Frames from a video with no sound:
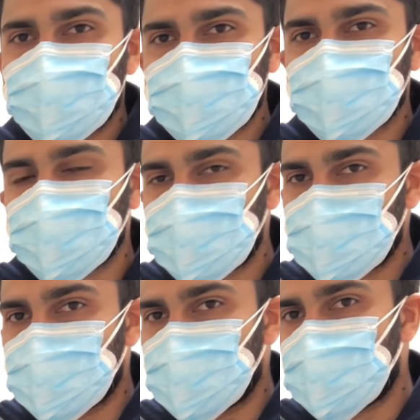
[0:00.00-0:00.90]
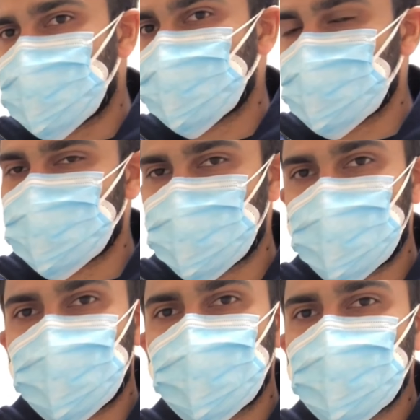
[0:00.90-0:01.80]
some of the excess air.
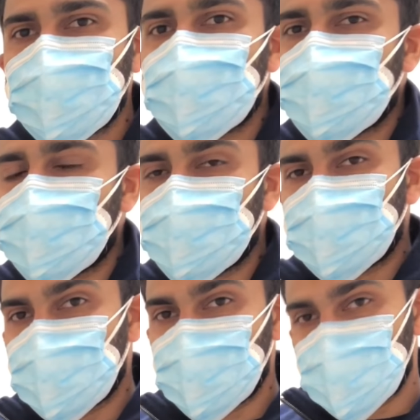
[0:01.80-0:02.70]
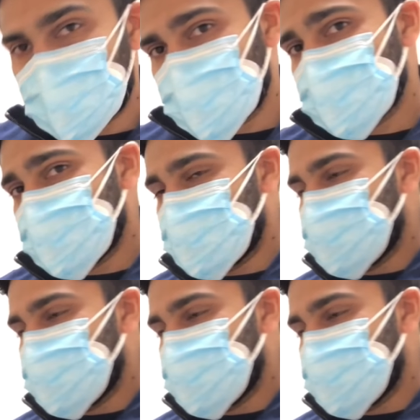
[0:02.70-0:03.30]
Again, we recommend you do